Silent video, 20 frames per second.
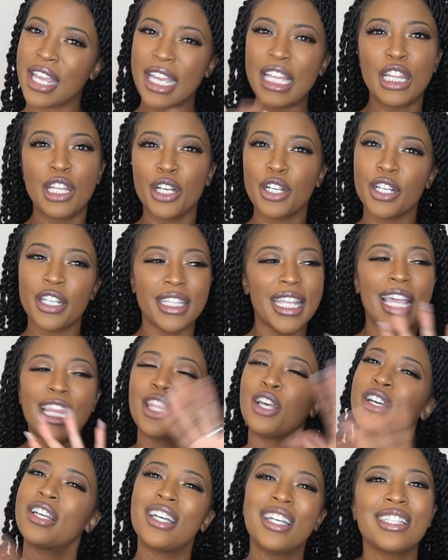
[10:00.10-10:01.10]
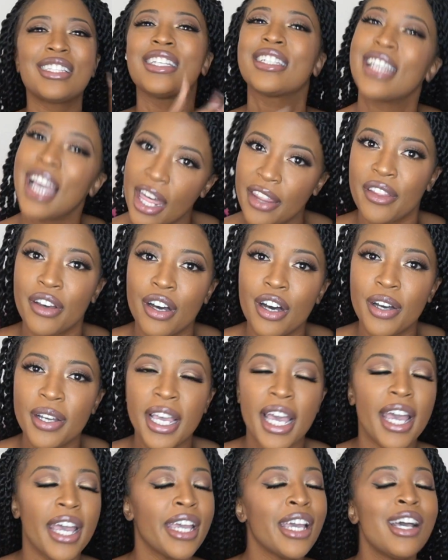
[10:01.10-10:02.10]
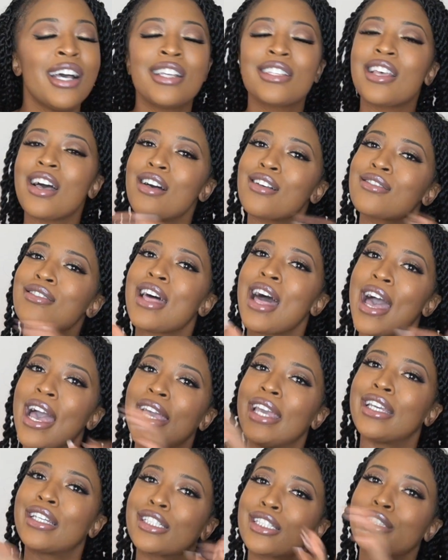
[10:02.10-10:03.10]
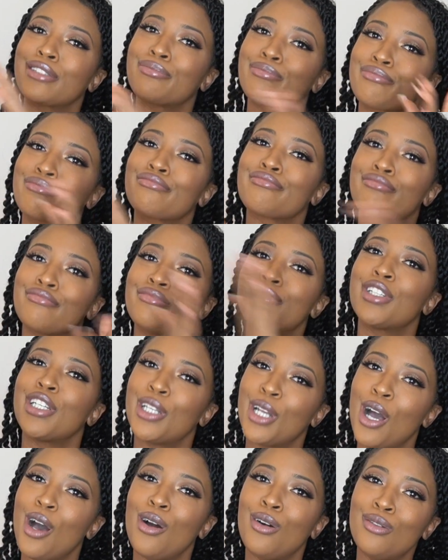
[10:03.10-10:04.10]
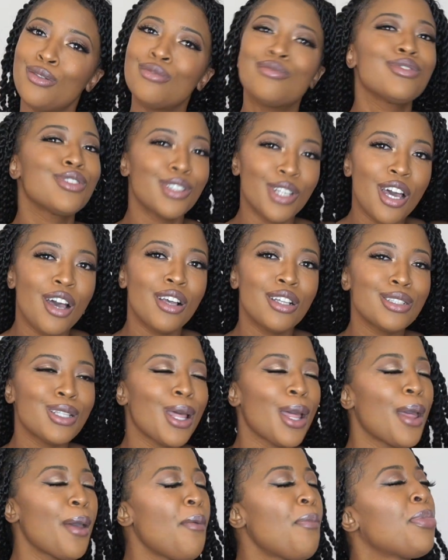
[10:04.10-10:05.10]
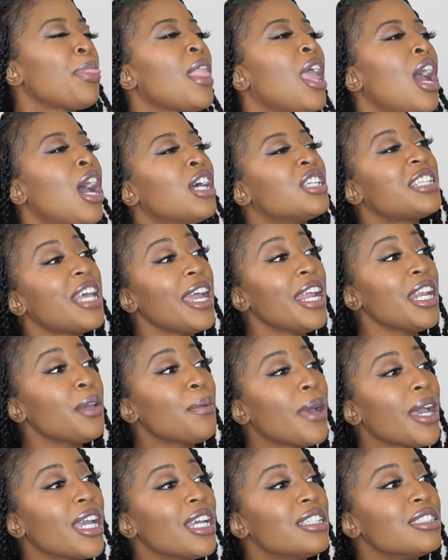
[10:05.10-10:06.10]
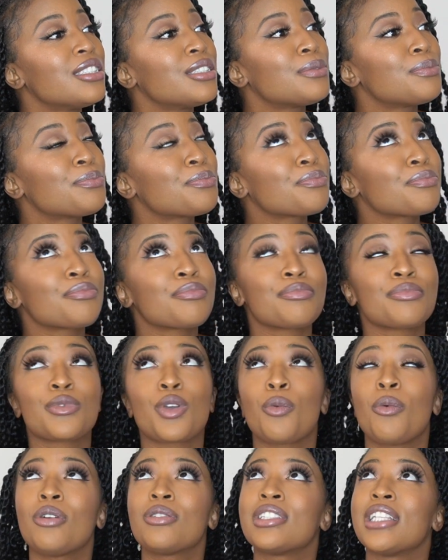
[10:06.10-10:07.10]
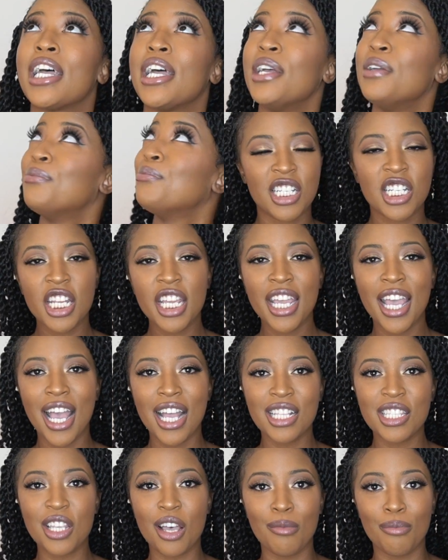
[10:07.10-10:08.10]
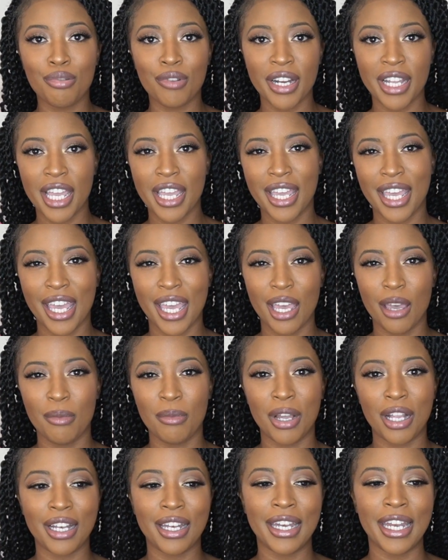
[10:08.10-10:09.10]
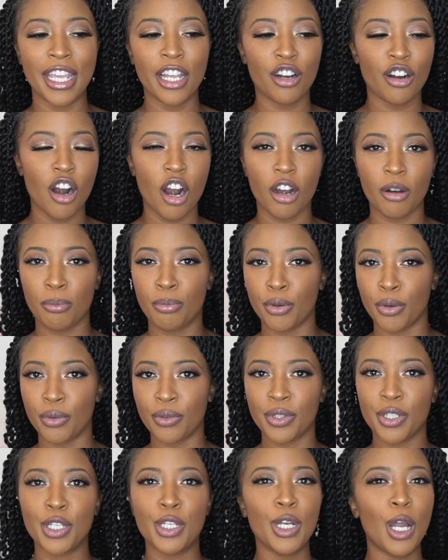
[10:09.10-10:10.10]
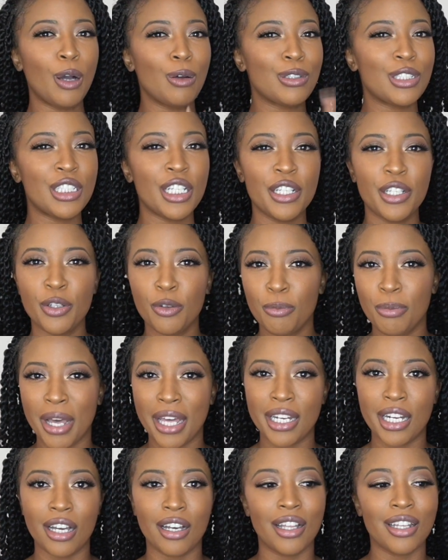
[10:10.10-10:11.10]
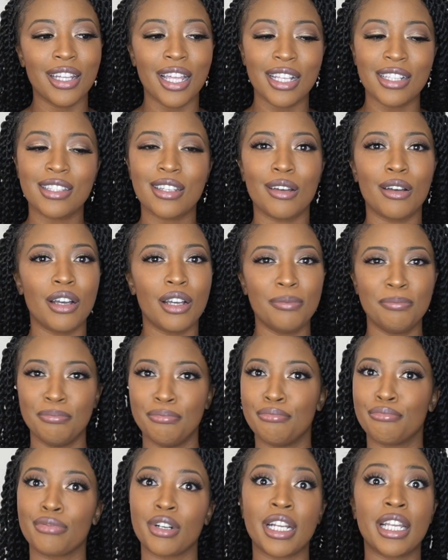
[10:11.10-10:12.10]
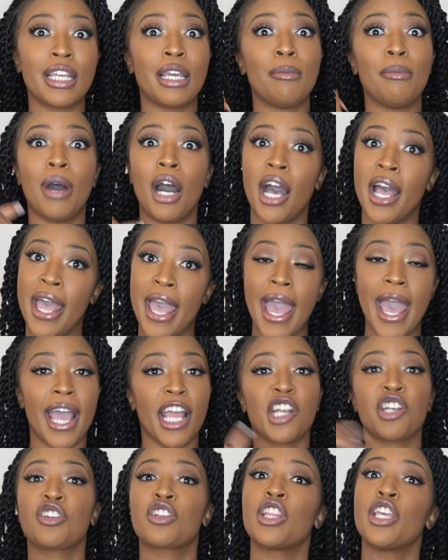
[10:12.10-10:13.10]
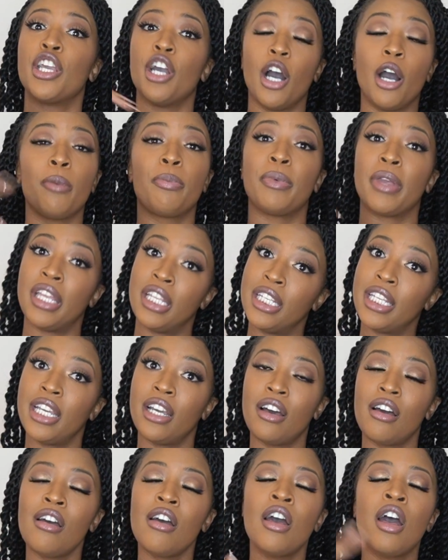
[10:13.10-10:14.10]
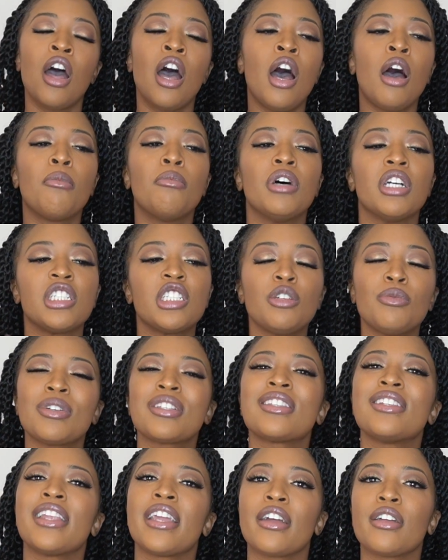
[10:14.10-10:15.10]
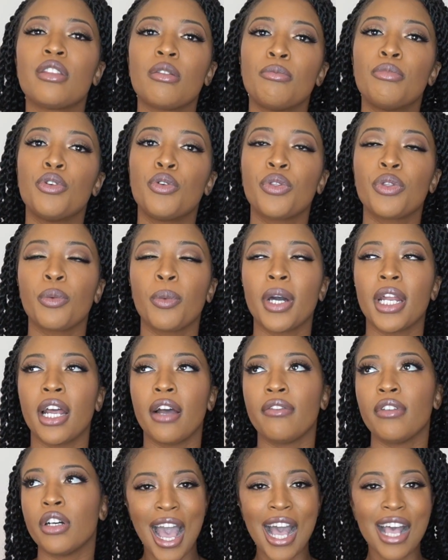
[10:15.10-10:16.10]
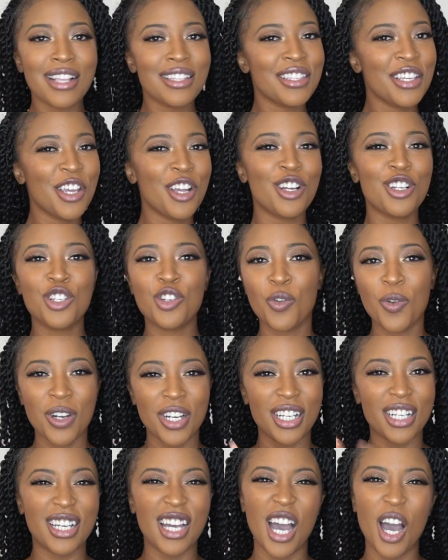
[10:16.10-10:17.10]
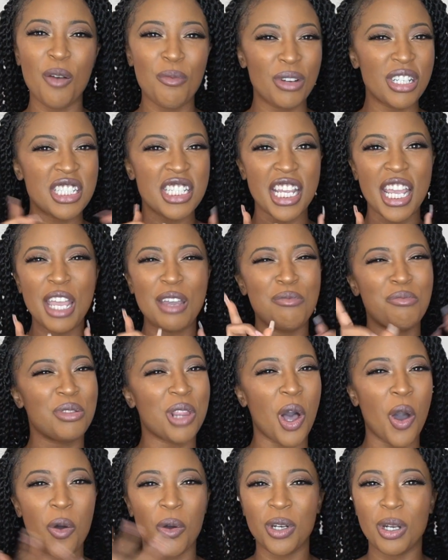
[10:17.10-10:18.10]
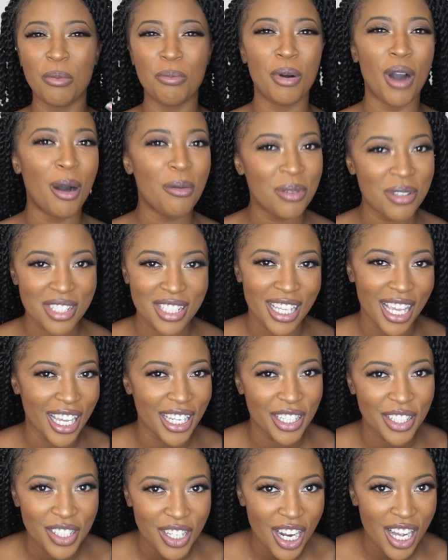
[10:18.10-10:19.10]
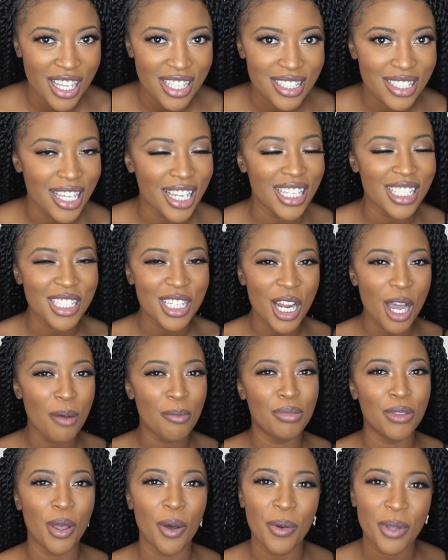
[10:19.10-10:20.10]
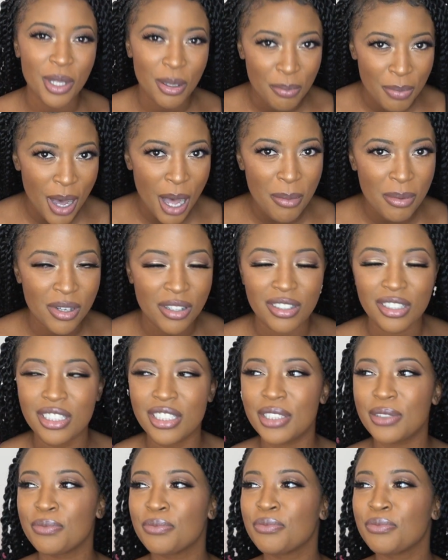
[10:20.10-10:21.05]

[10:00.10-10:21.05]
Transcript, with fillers: Like, it looked good. They looked good together, okay? So I was like, you know what I'm saying? So anyways, what was that? She ends up bringing him near our booth. You know, she knew better than to bring him actually up in there, but she was near the booth or whatever. I see her chewing the gum, but she ain't blowing the bubbles yet. You know what I'm saying? She's not blowing the bubbles.